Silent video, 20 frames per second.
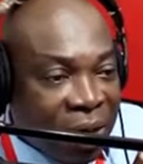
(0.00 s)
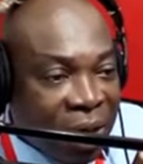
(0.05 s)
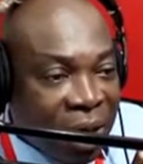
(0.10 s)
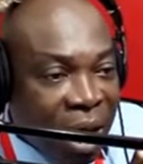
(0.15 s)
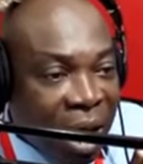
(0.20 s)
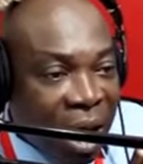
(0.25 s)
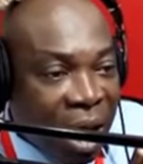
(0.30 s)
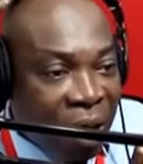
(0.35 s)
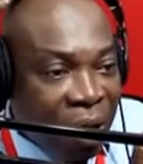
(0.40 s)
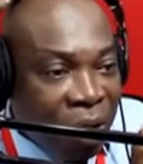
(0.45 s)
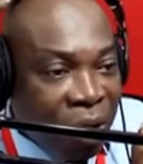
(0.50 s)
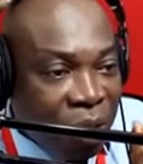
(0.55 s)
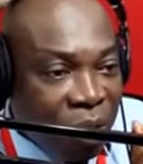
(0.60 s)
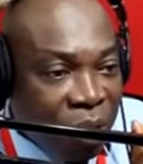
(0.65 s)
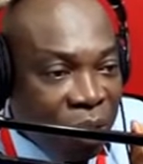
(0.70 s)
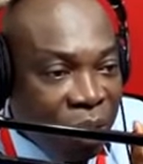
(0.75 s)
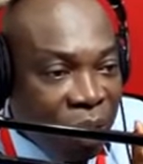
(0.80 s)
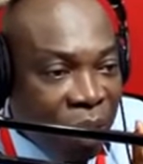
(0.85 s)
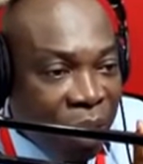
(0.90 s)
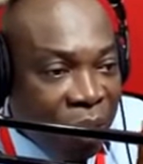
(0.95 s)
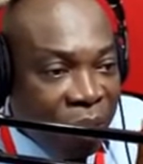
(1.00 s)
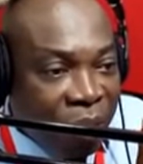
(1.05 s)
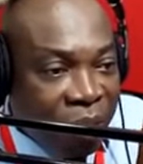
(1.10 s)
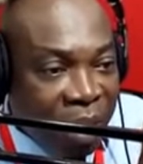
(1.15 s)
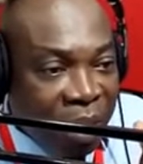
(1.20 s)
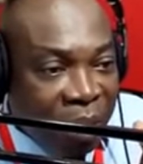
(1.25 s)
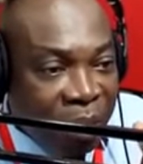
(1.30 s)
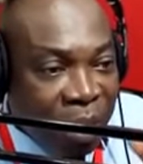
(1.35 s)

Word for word: the Aguru of